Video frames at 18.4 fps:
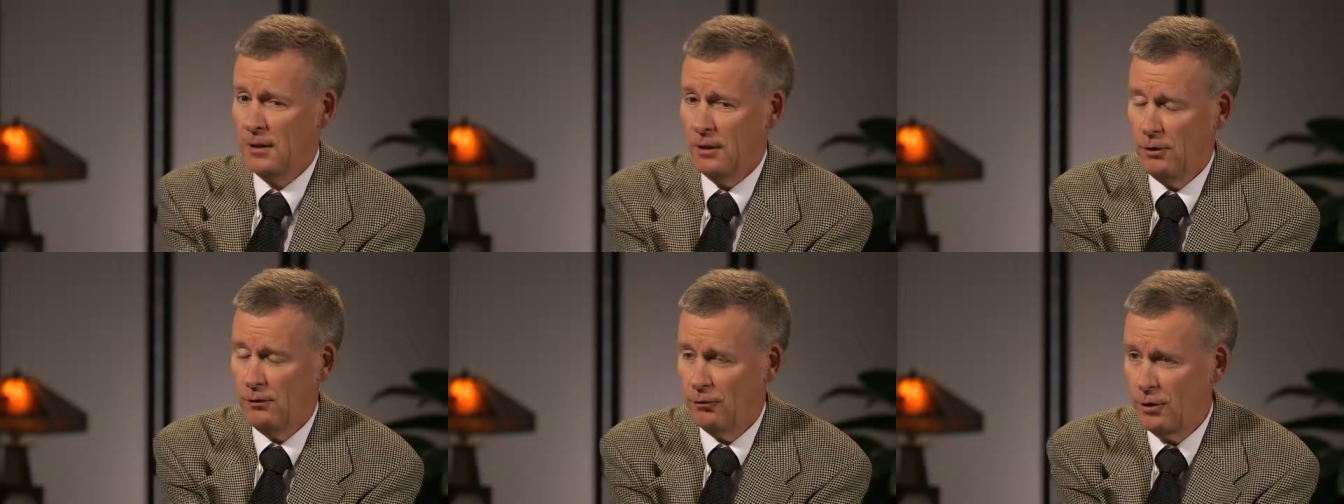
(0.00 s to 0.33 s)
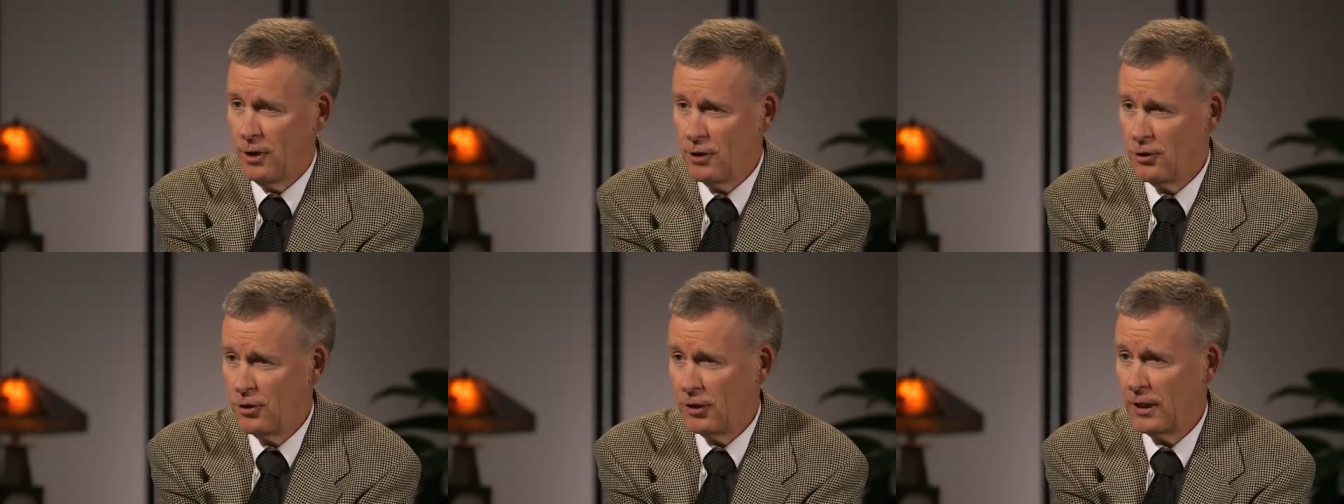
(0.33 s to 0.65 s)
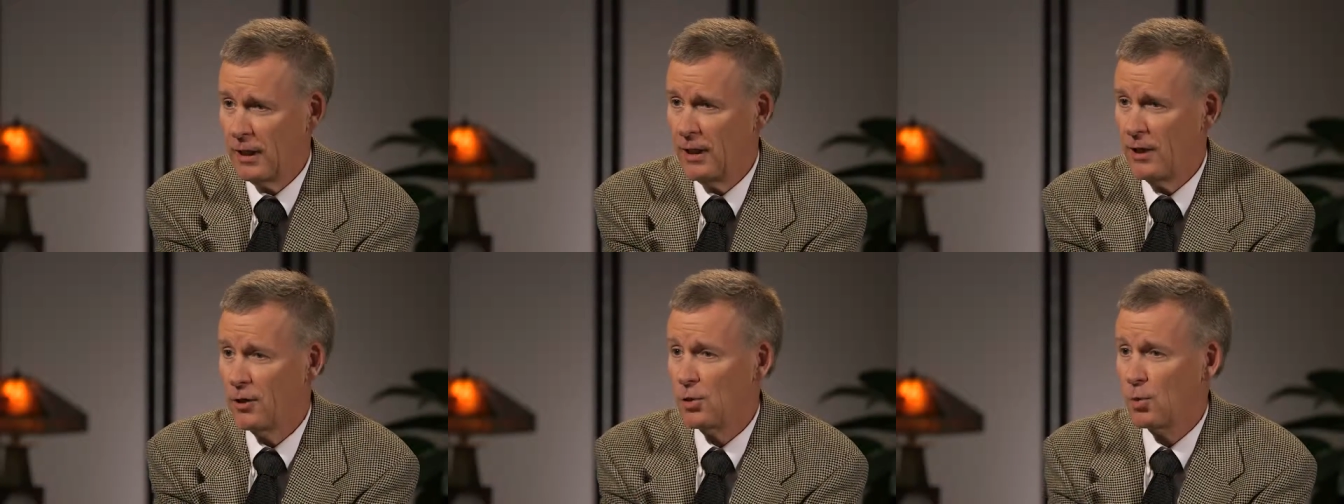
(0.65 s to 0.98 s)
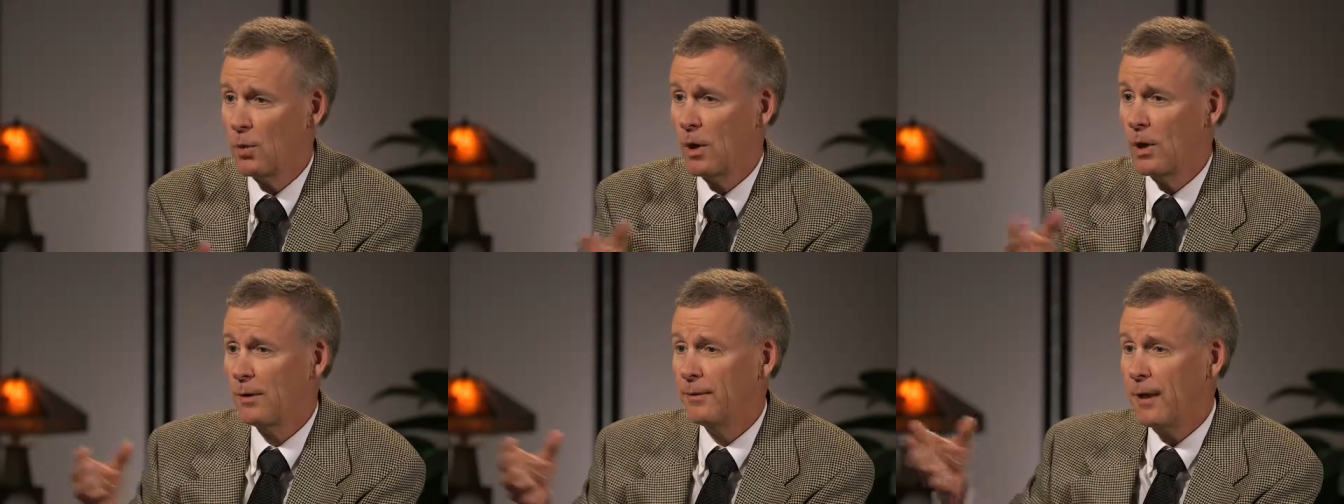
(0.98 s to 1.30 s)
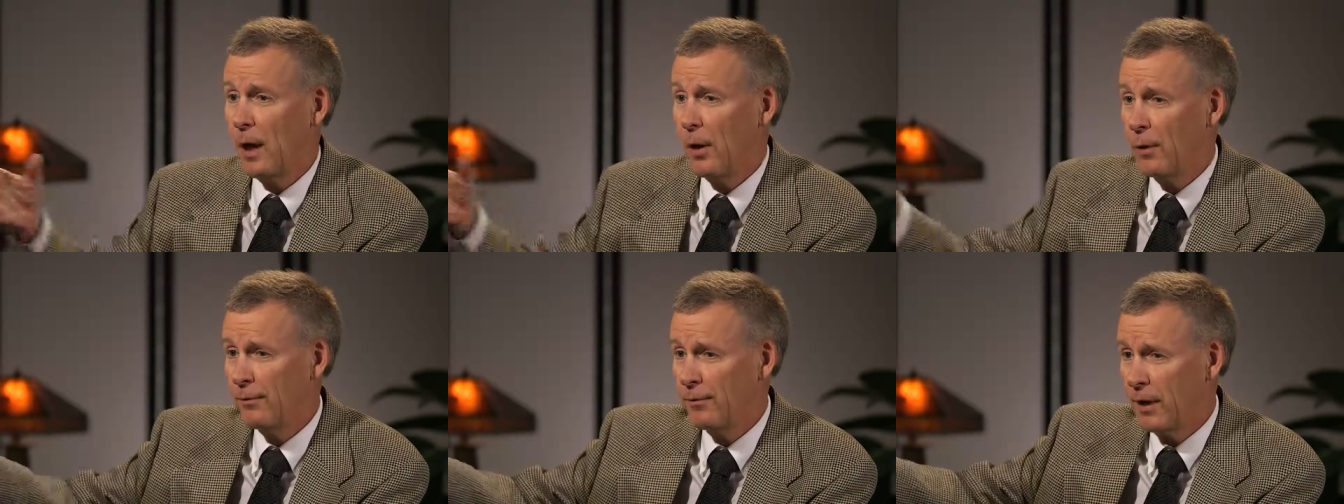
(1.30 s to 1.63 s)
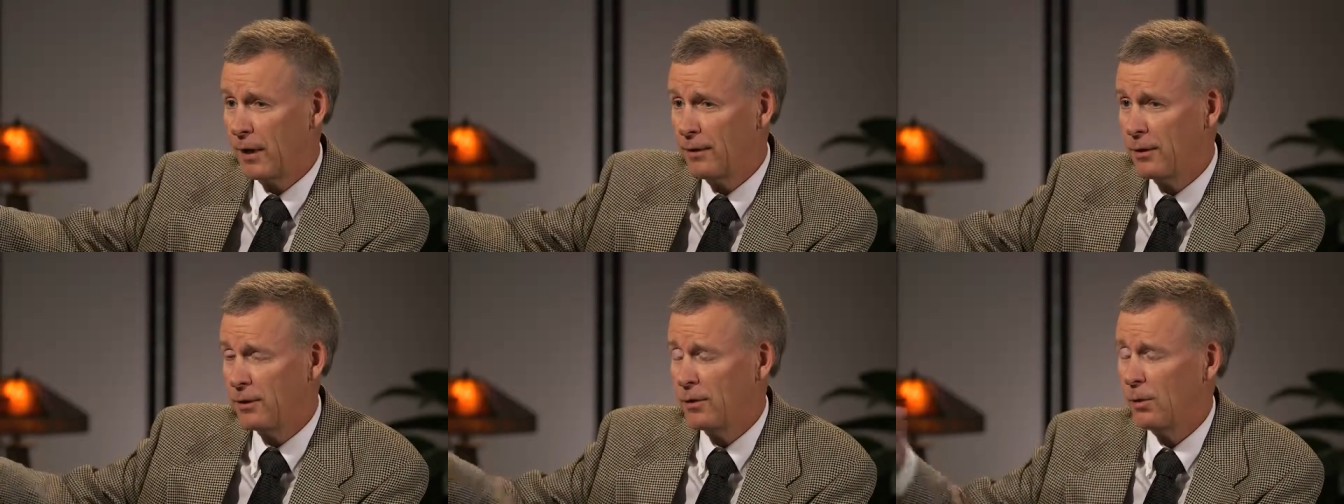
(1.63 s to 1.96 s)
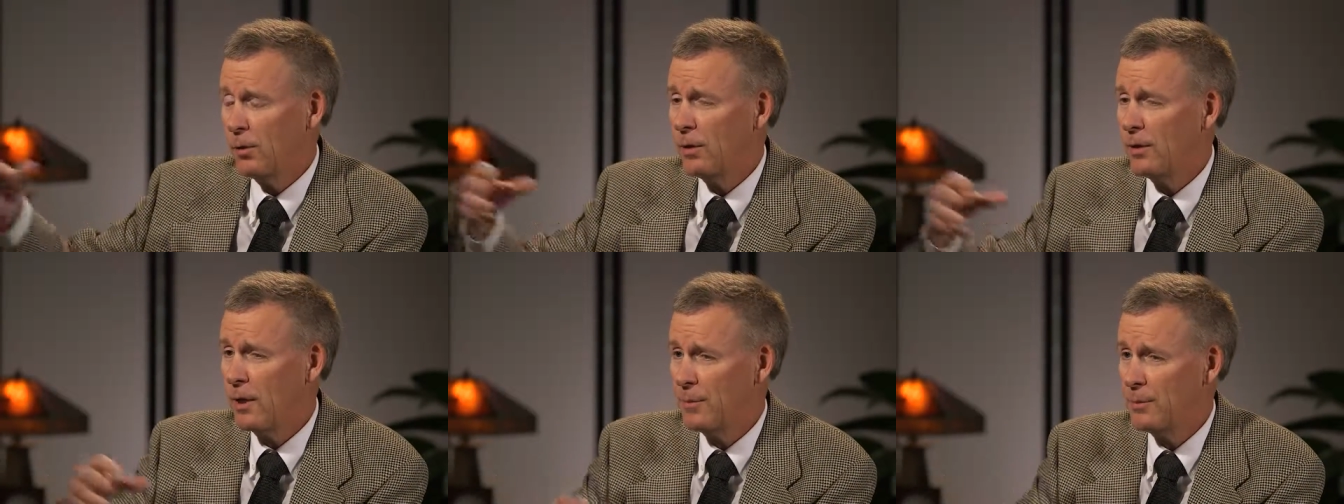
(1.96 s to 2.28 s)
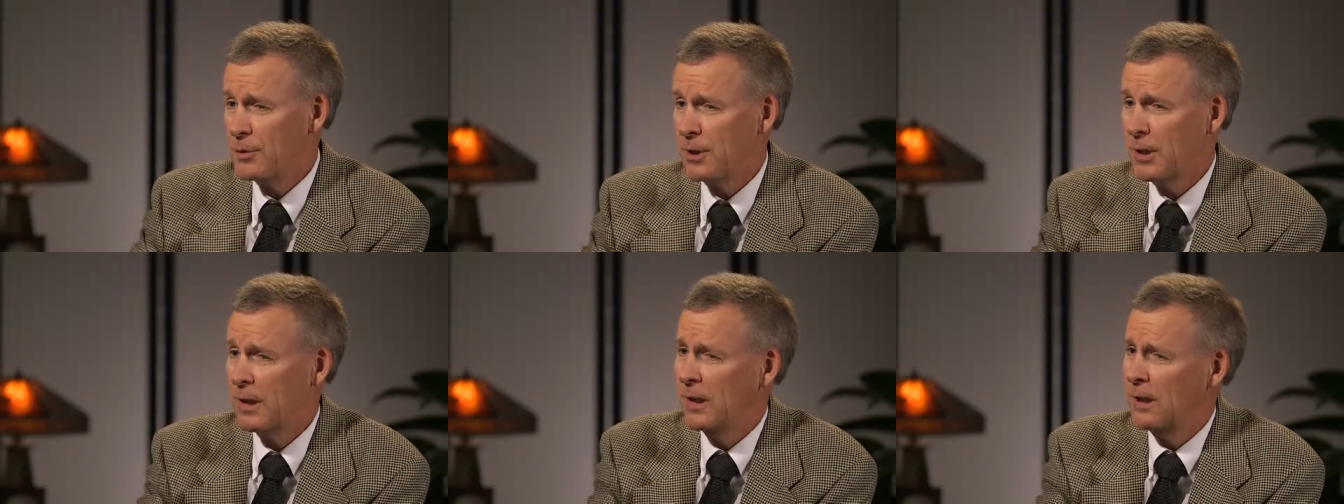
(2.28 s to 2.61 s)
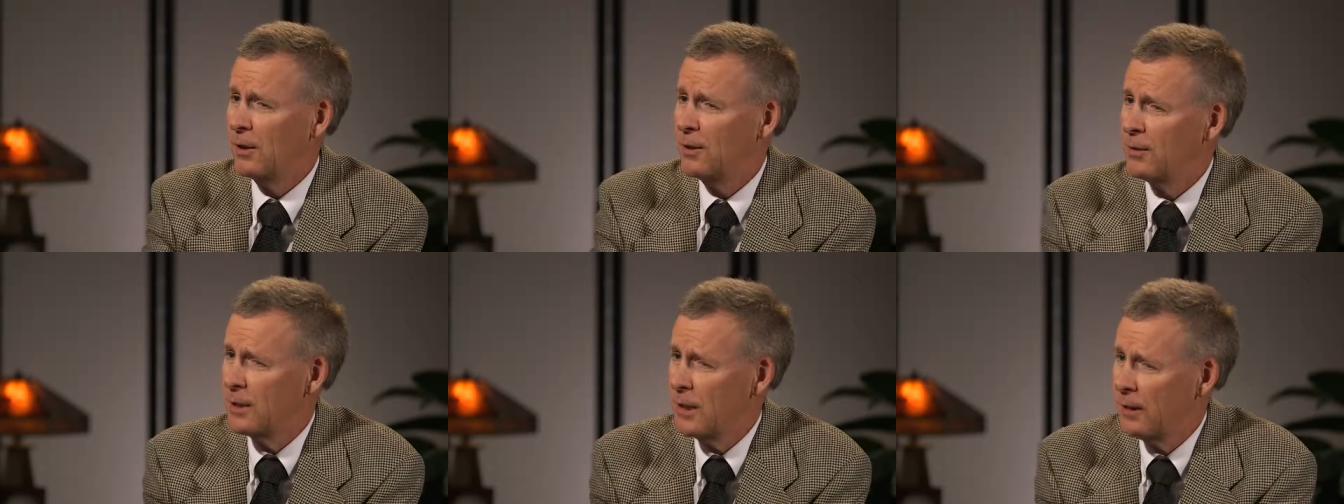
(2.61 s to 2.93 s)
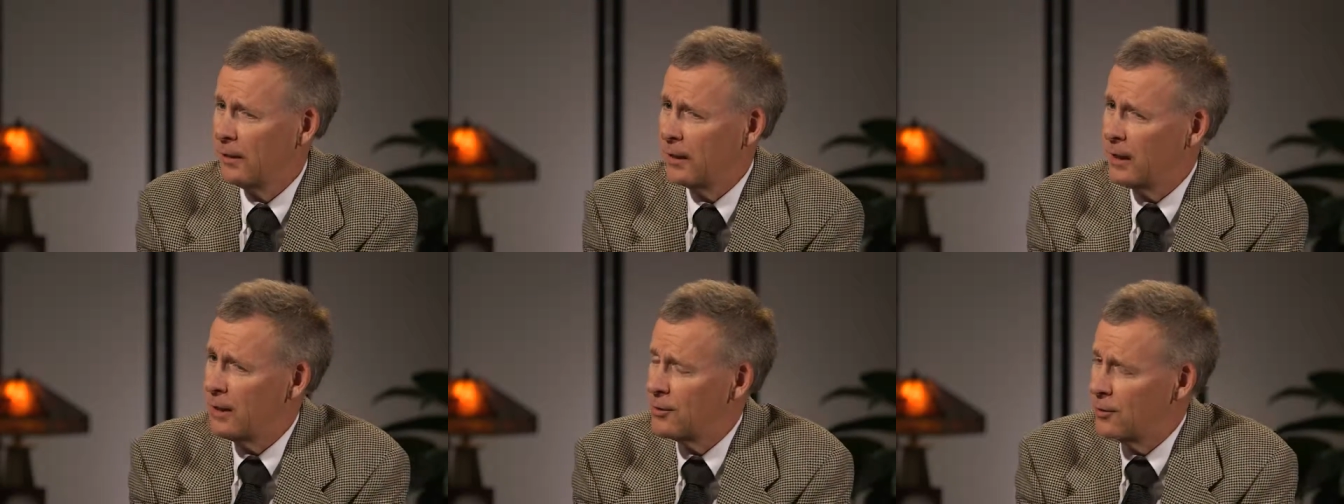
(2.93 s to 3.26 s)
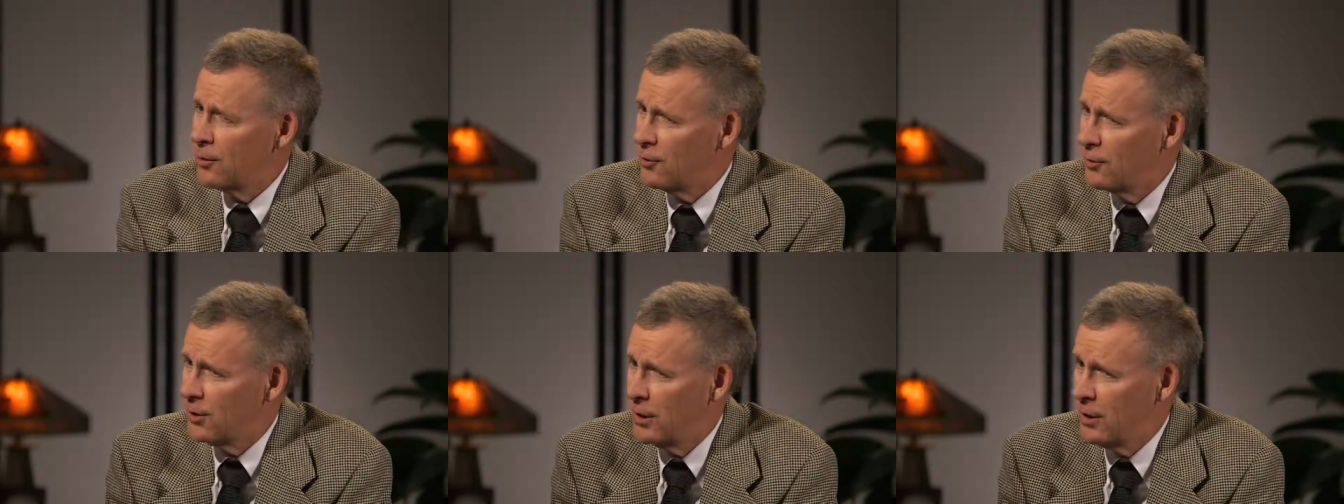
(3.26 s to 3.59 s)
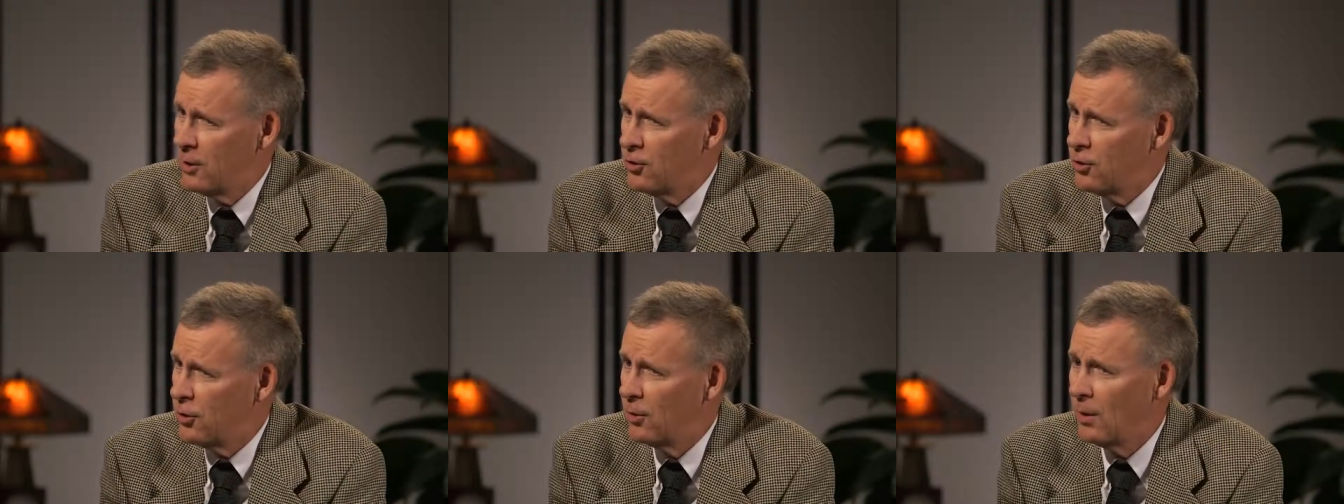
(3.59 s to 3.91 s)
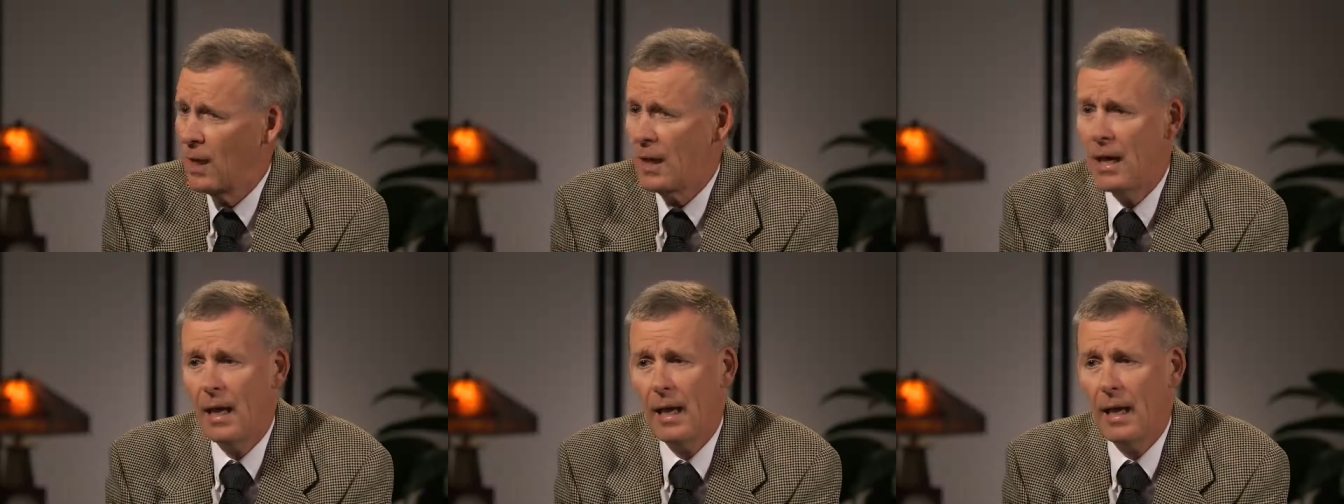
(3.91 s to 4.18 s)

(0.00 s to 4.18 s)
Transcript: You've raised your kids well. Now we've got the two of them sitting here telling us there's an issue.